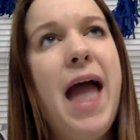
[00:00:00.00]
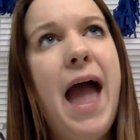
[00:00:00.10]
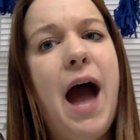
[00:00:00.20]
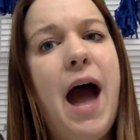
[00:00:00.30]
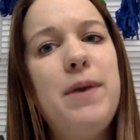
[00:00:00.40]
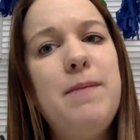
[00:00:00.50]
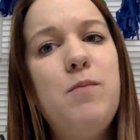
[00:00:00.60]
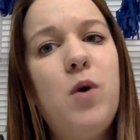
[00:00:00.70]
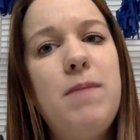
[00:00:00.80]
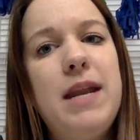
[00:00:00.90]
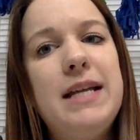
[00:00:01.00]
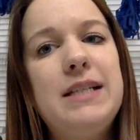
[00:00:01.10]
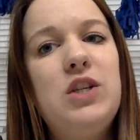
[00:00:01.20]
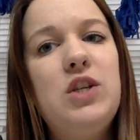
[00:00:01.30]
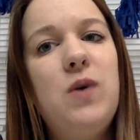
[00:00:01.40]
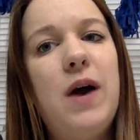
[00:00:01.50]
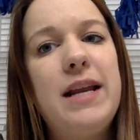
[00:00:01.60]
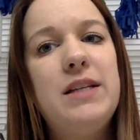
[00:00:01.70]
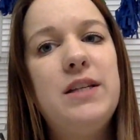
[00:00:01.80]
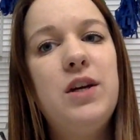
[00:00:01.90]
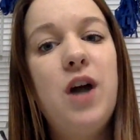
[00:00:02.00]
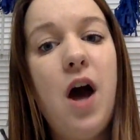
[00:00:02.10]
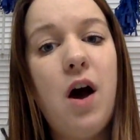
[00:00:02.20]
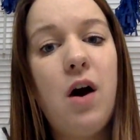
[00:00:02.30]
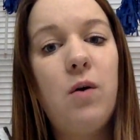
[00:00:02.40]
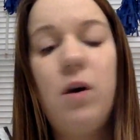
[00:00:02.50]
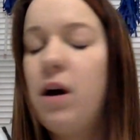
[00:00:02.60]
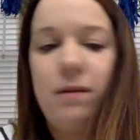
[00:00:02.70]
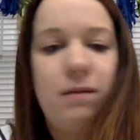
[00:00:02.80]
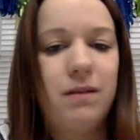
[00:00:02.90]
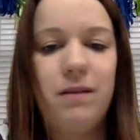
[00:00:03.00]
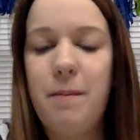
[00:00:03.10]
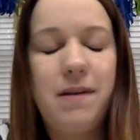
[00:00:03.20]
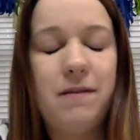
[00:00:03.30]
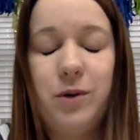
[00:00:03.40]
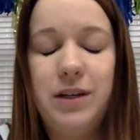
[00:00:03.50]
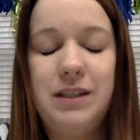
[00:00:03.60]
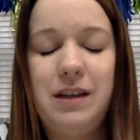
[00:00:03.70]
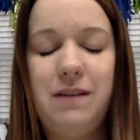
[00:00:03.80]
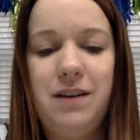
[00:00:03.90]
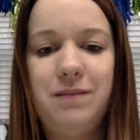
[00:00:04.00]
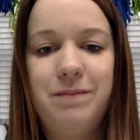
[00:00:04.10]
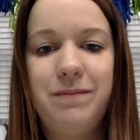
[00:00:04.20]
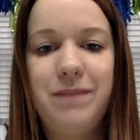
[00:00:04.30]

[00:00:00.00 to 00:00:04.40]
How many more minutes do I need to go? I meant 47.